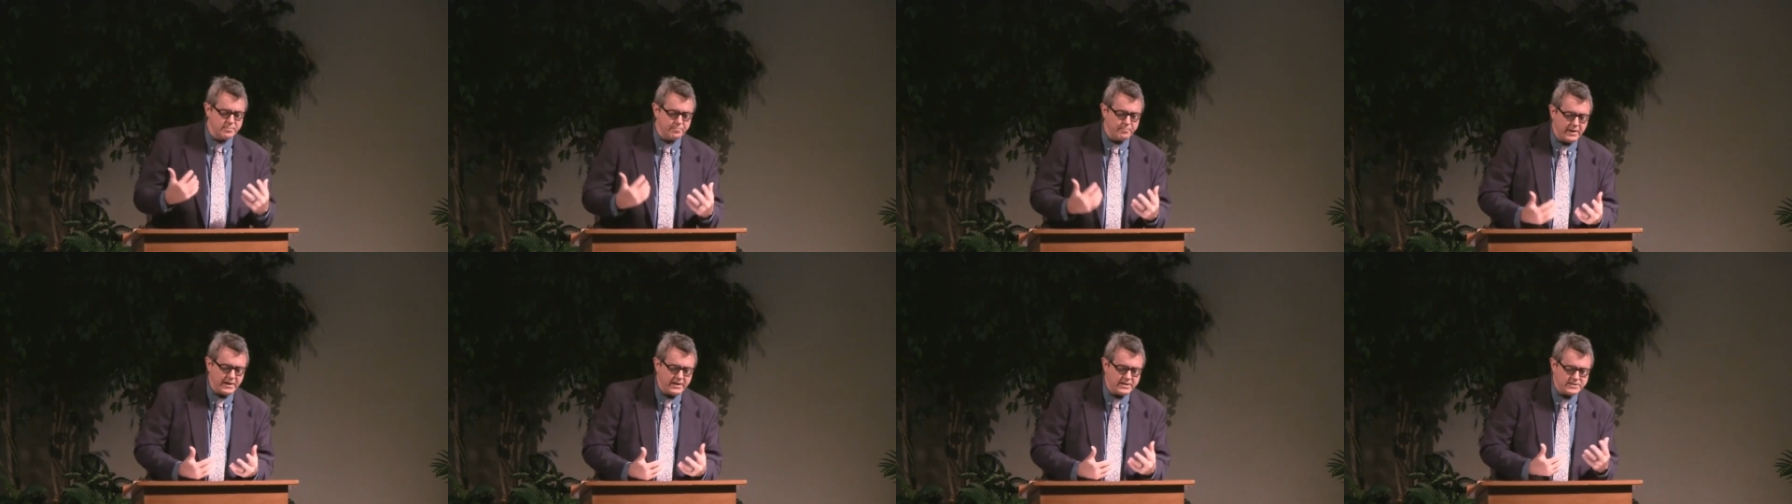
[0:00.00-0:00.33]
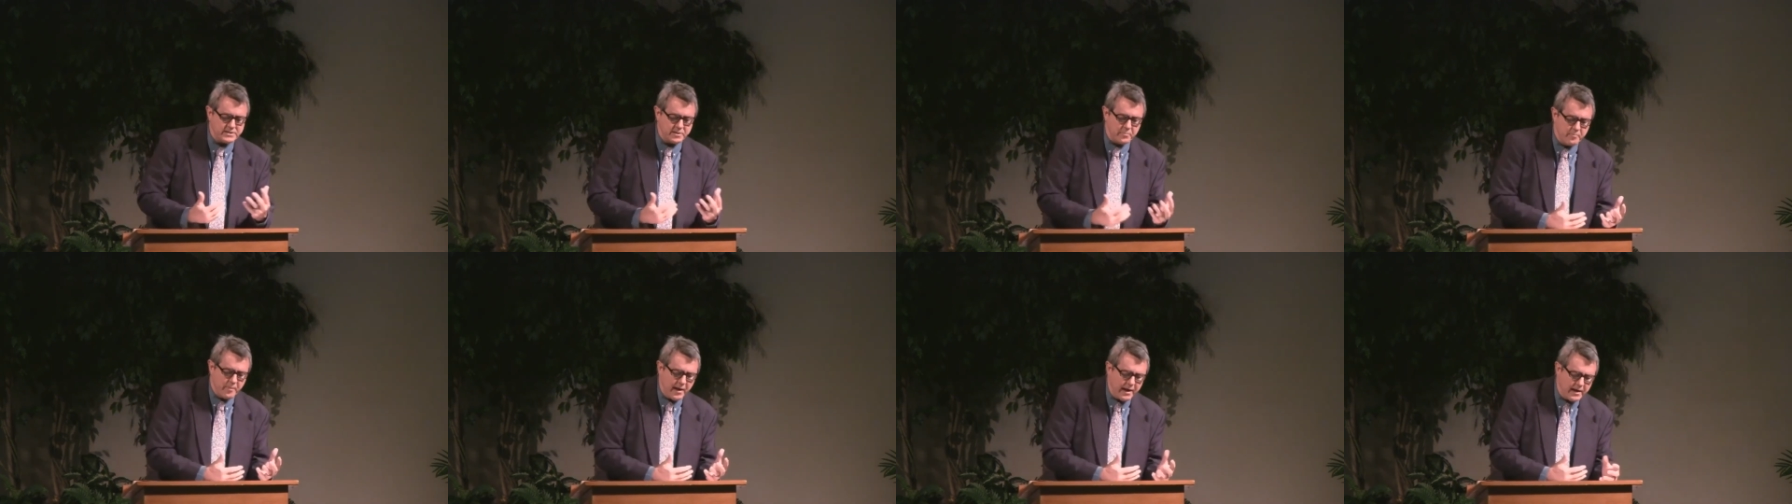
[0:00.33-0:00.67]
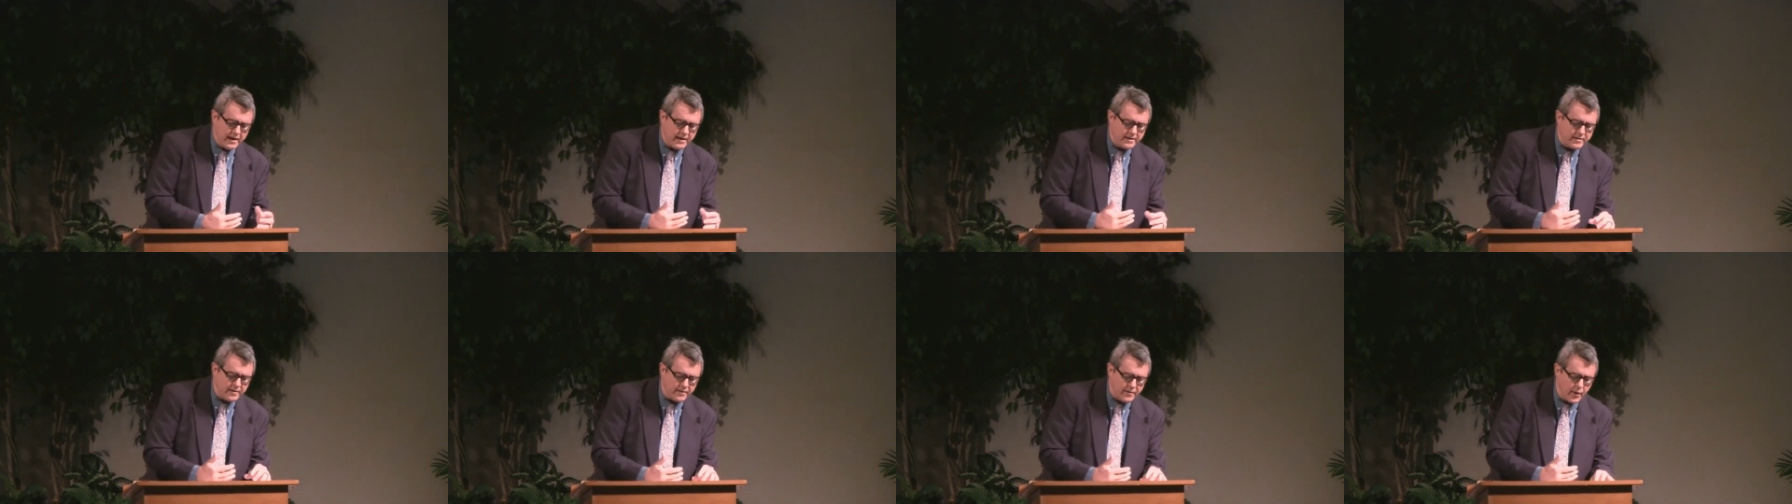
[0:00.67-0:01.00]
be
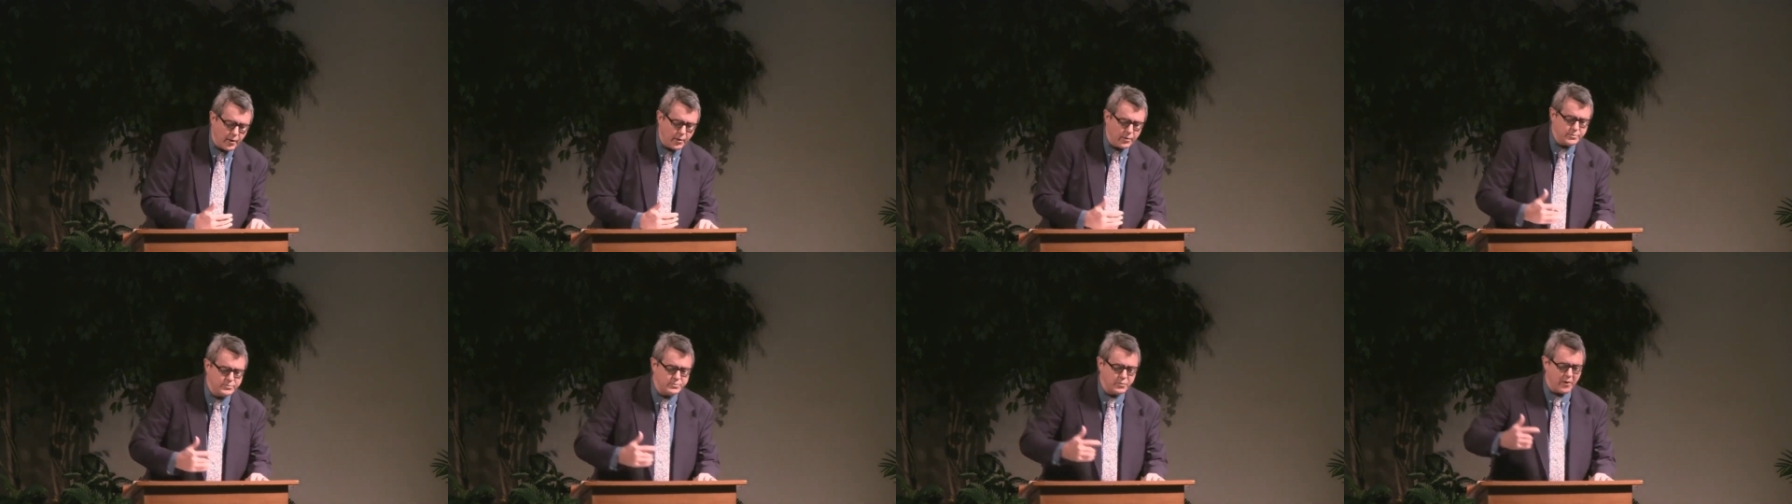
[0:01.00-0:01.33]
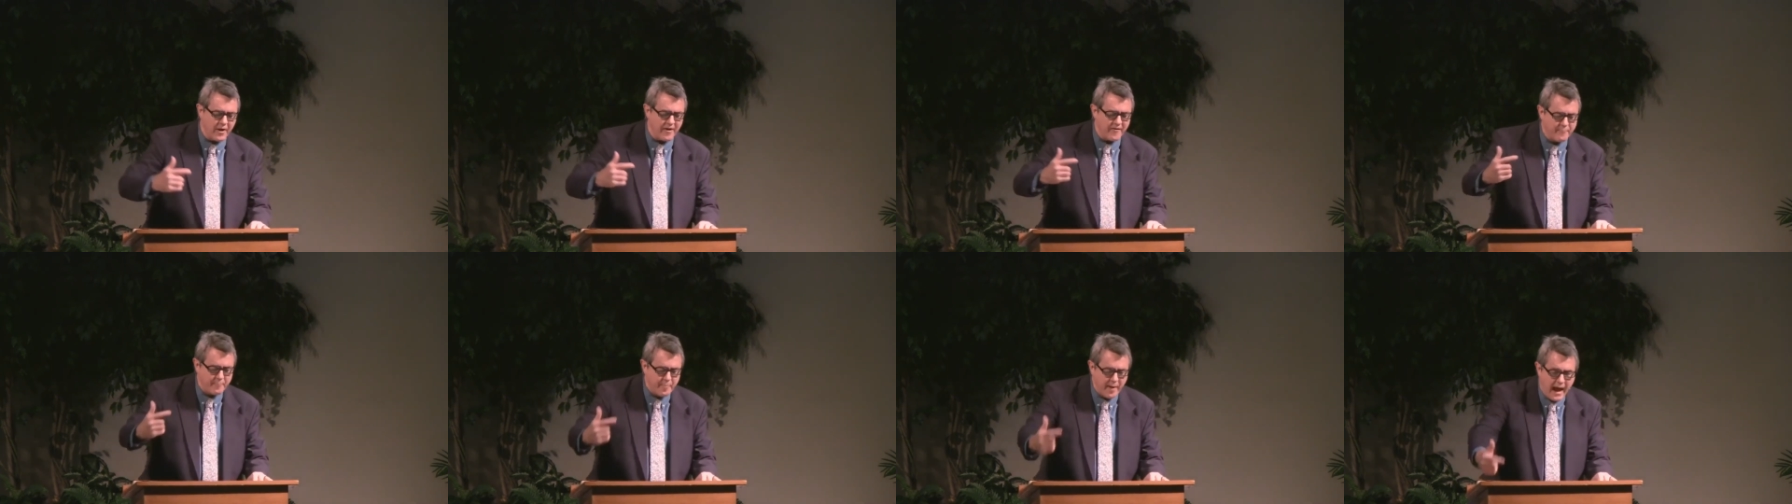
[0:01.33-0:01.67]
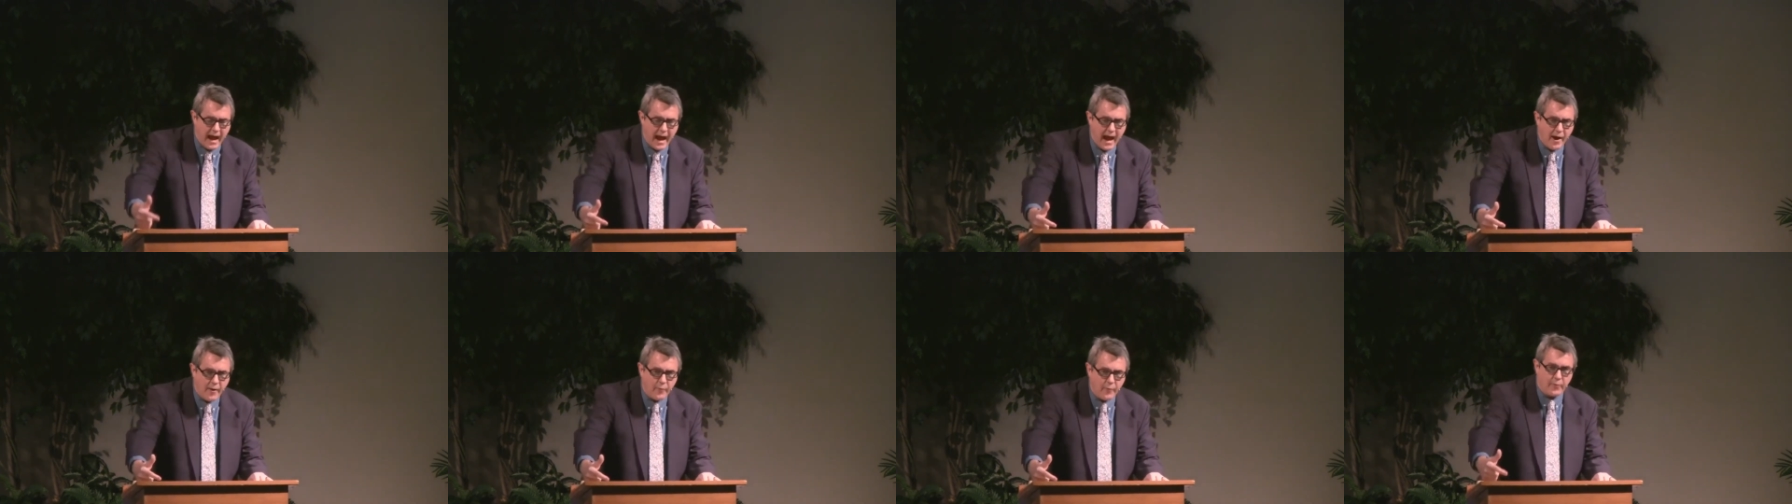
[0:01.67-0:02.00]
submitting to those who have
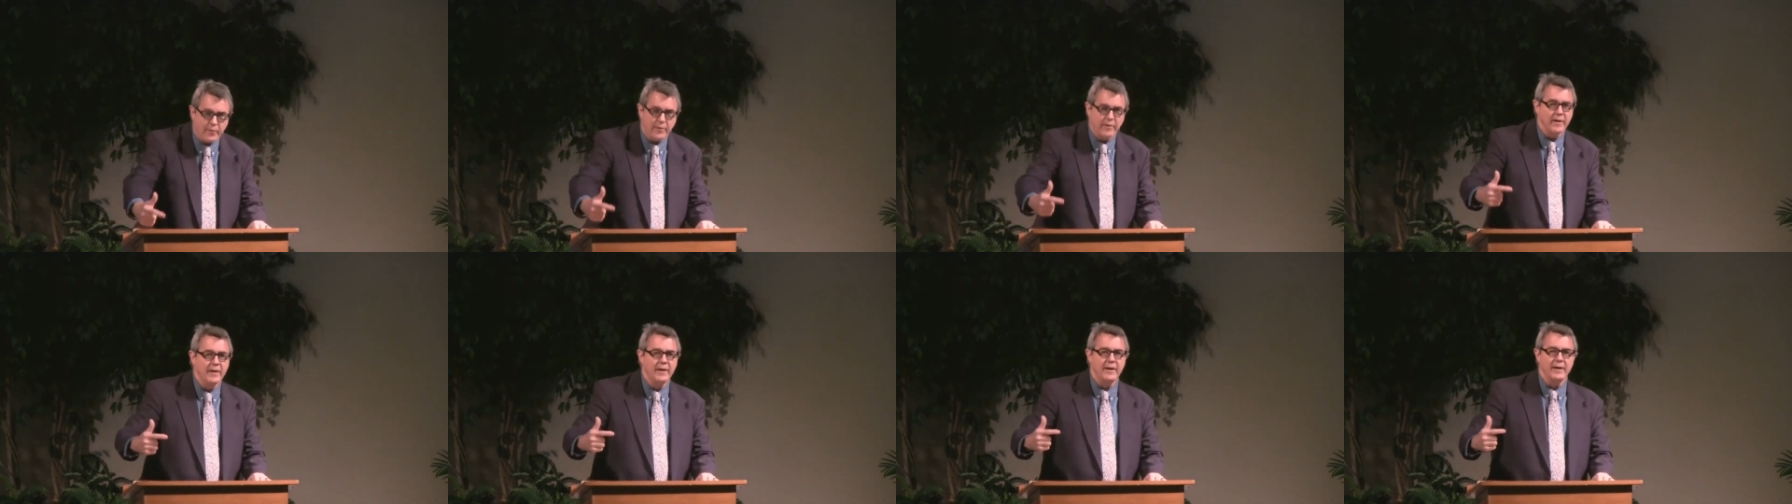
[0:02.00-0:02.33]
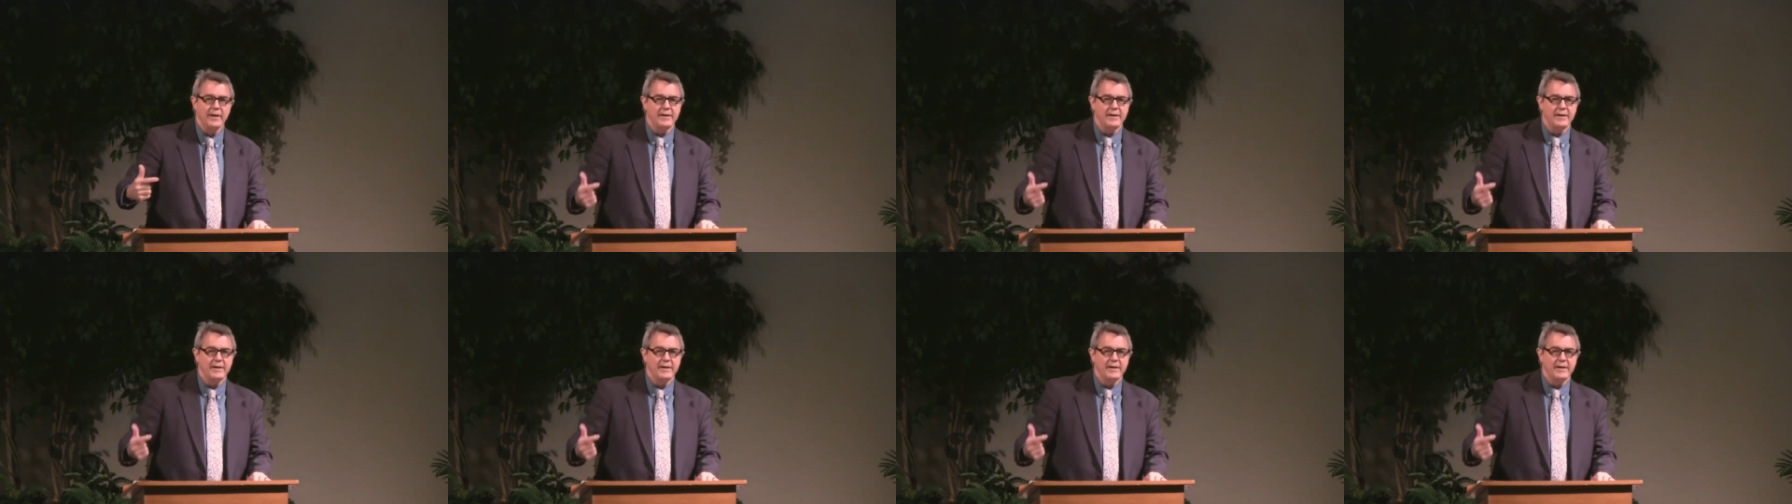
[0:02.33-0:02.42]
power